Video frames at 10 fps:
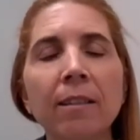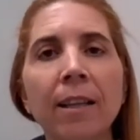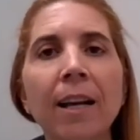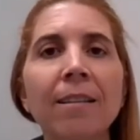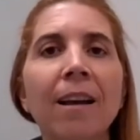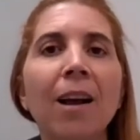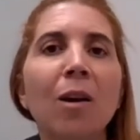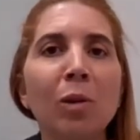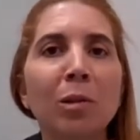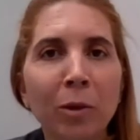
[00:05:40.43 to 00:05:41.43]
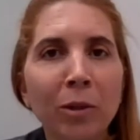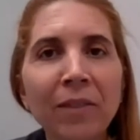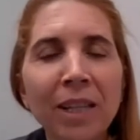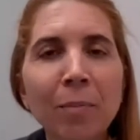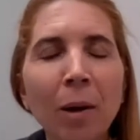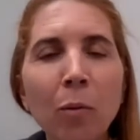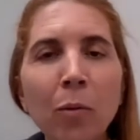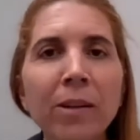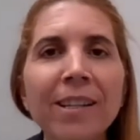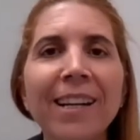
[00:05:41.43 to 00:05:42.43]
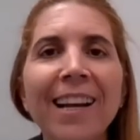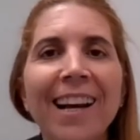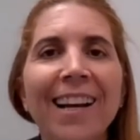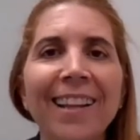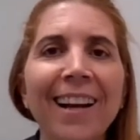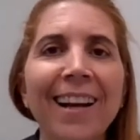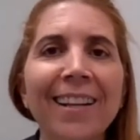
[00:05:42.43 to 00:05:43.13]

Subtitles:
And that's what motivates my work. And that's,